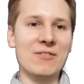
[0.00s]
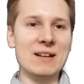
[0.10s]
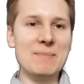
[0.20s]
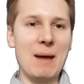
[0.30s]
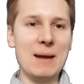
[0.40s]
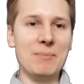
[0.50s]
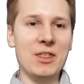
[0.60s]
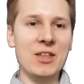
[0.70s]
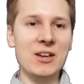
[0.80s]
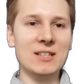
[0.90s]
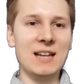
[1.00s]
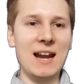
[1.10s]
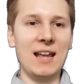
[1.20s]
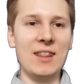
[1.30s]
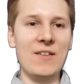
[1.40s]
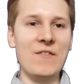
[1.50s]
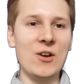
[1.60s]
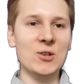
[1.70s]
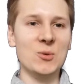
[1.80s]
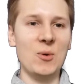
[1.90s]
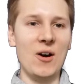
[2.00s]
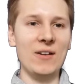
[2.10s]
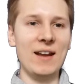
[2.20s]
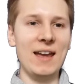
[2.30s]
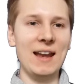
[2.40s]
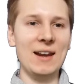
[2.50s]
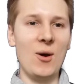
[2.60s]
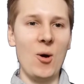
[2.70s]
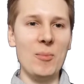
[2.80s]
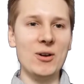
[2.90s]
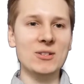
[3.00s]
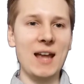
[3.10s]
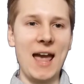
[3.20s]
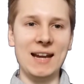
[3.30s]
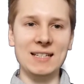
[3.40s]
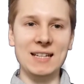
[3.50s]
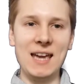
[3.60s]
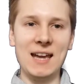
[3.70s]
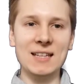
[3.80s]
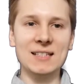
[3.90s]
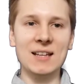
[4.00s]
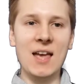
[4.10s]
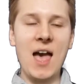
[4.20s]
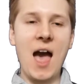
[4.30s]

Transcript: 3 Paper Thursday, the first one in almost 8 years.